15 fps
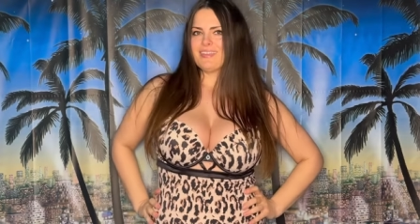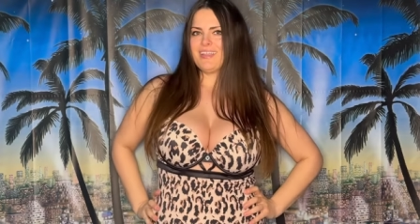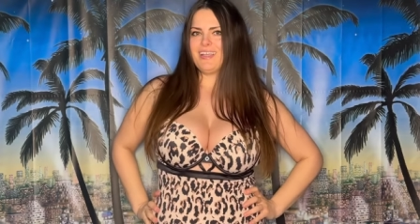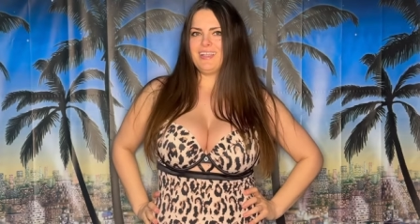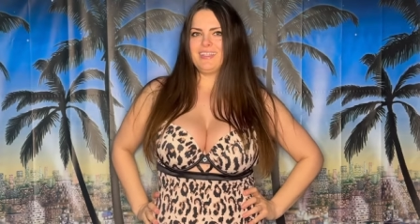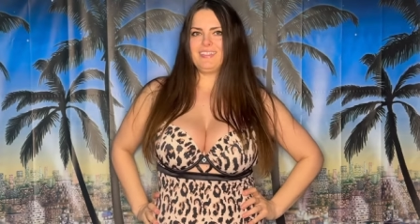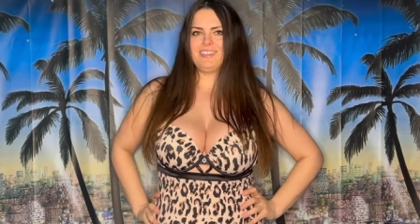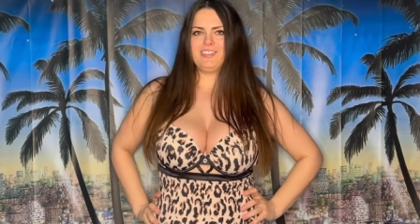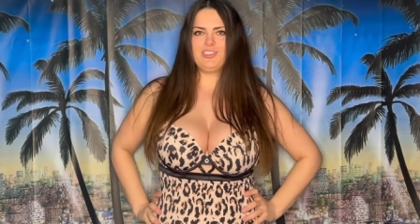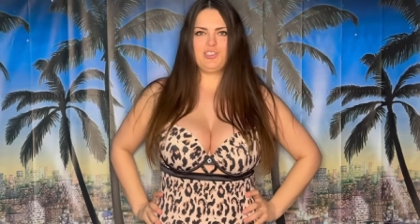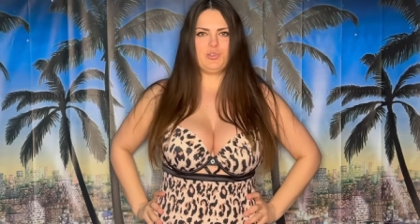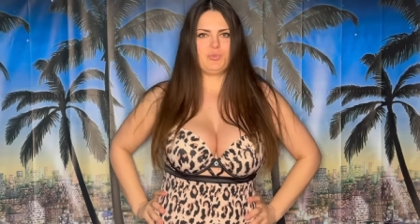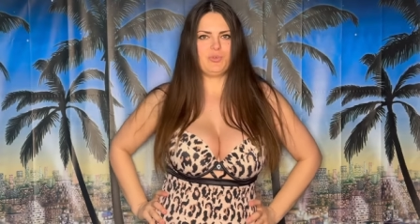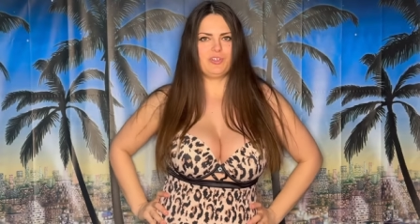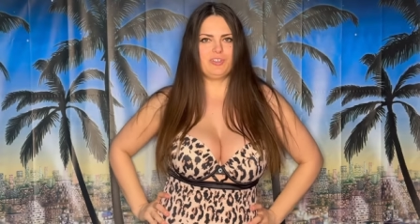It's
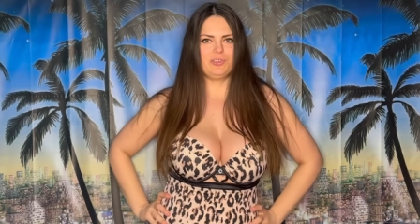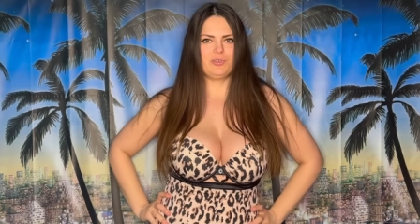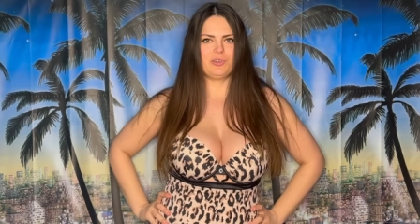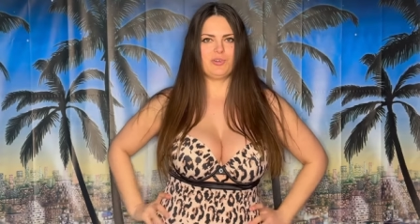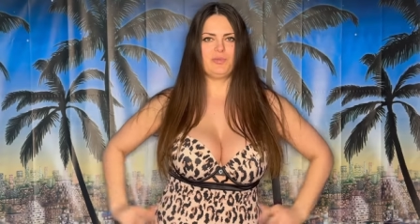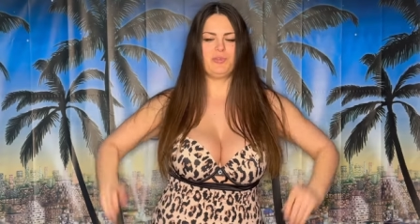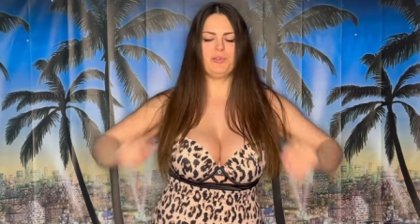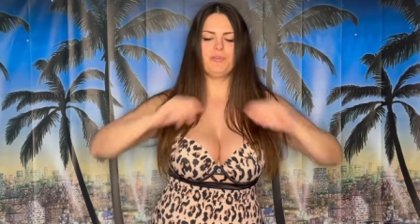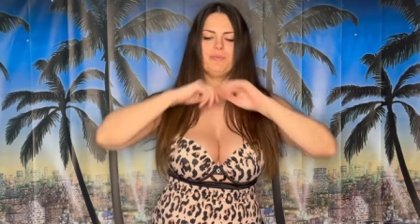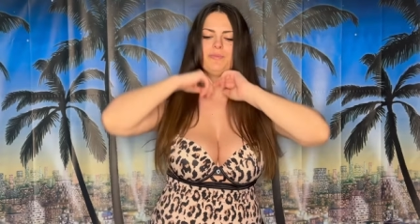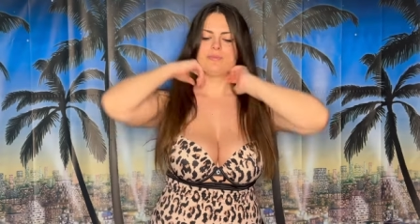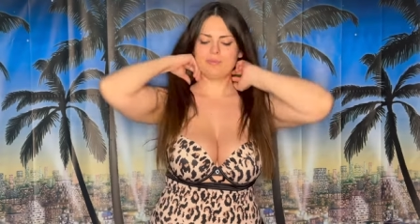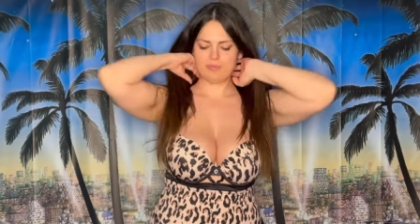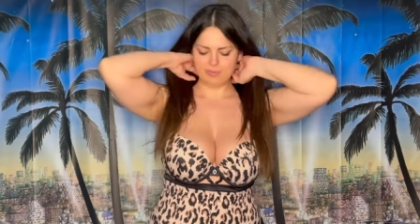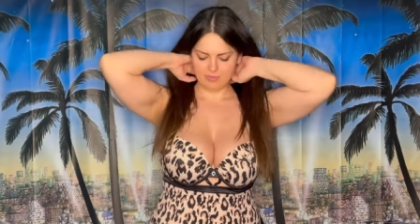super adorable.
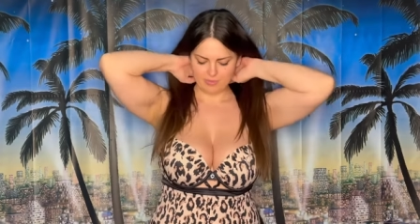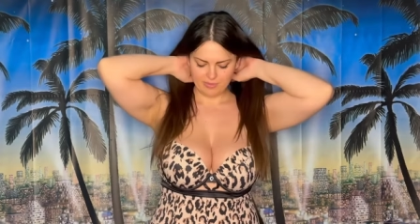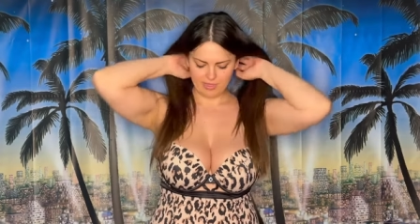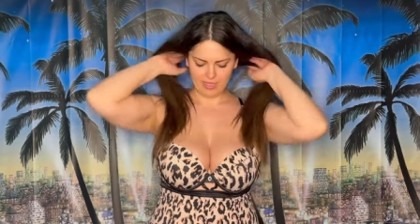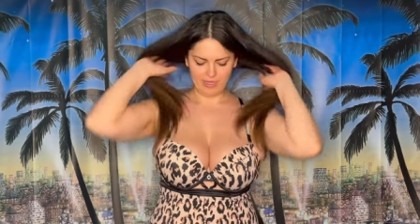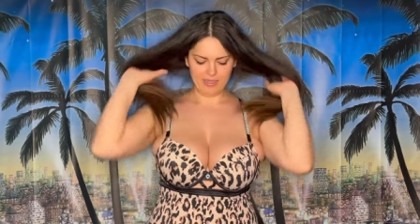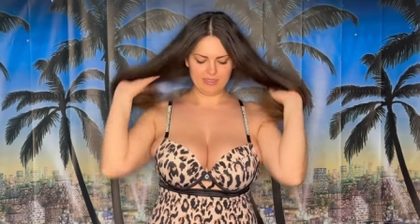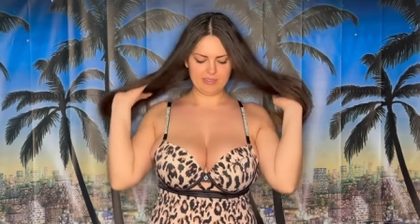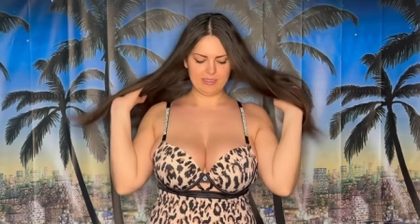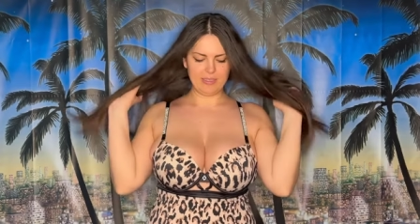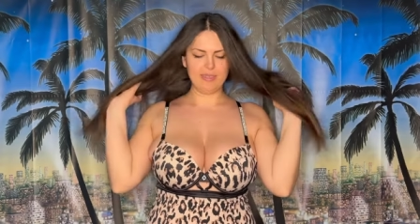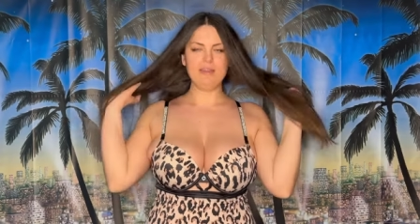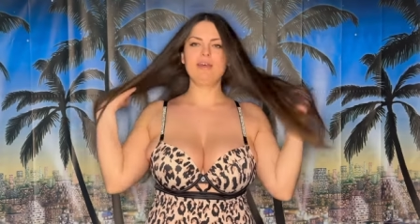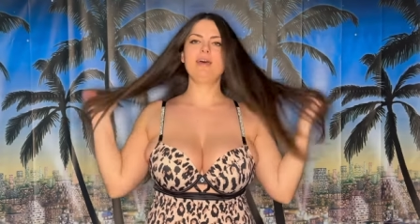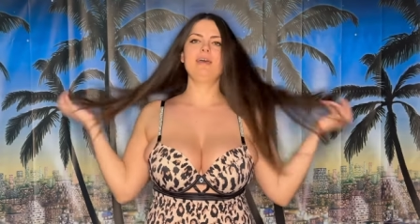Like I
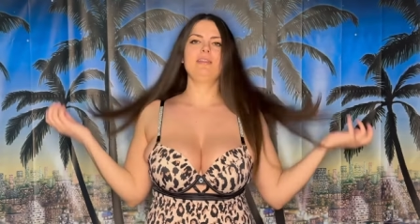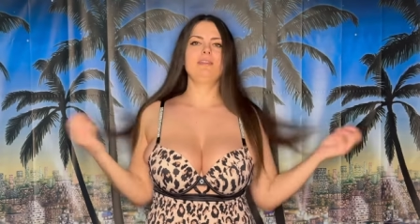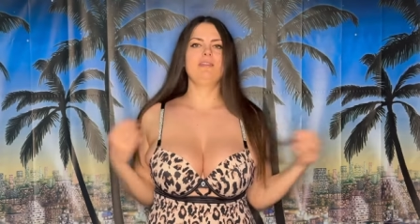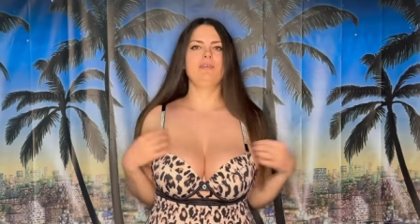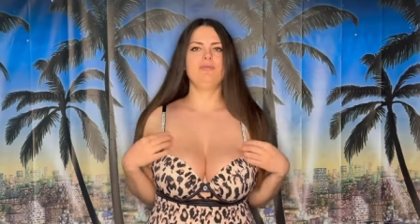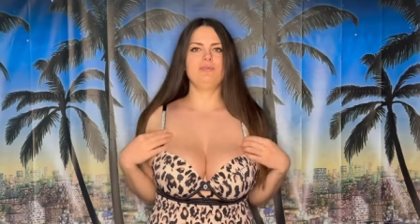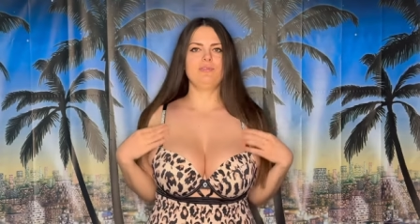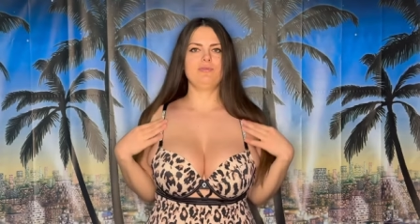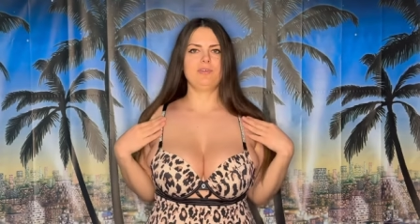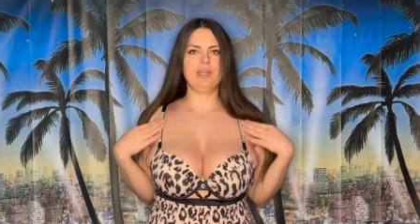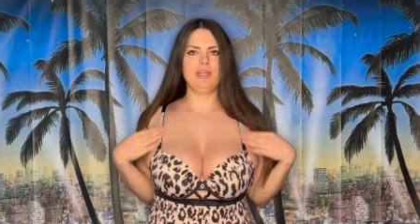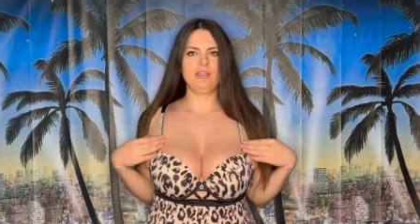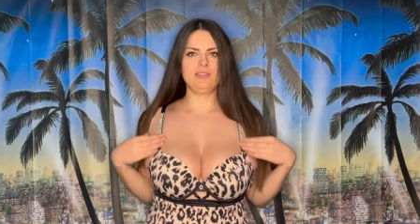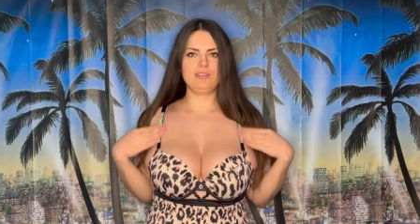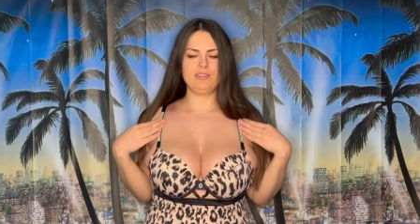said, I love the
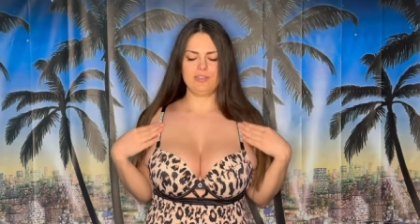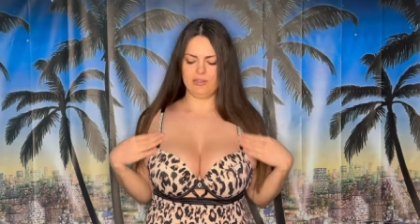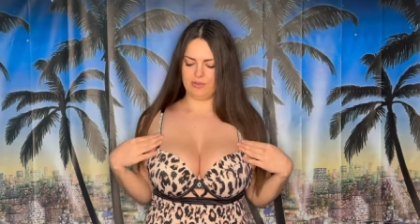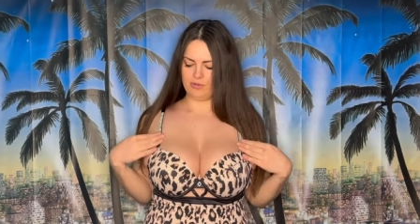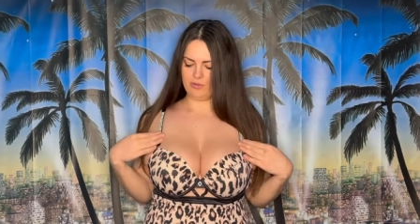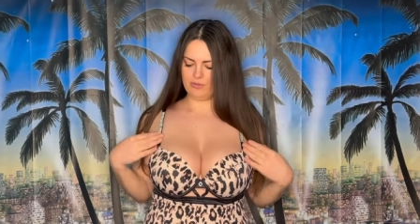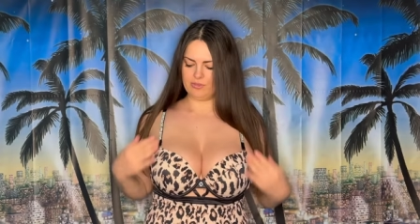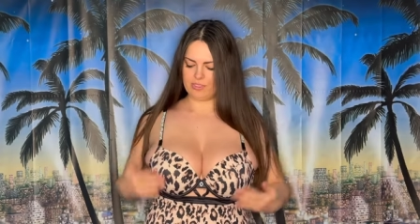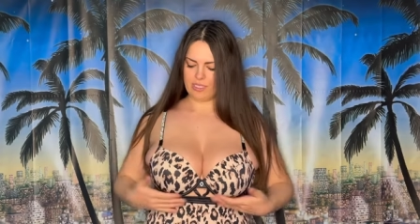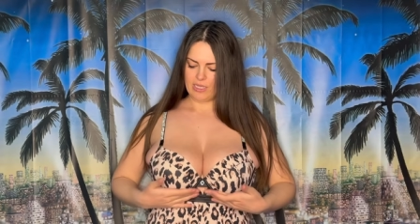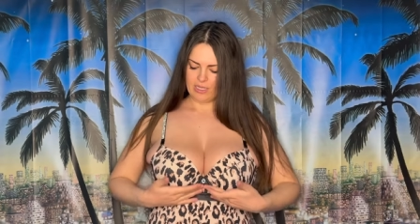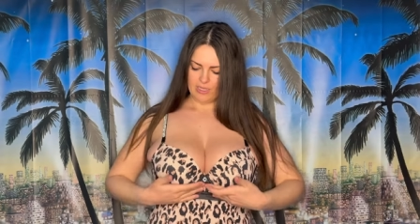rhinestones.